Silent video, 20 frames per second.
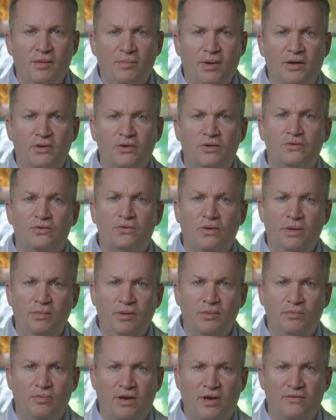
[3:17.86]
about your
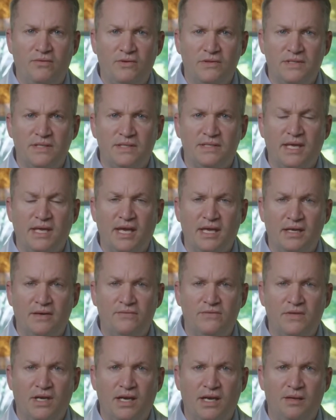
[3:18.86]
treatment preferences ahead
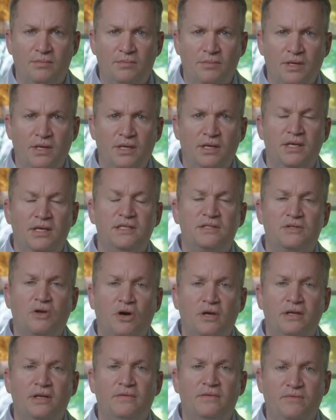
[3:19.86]
of time is
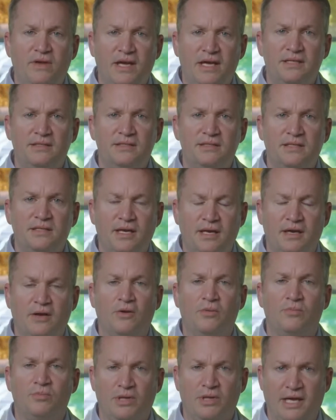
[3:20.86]
called advanced
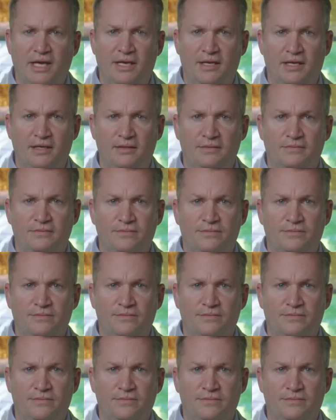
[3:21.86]
care planning.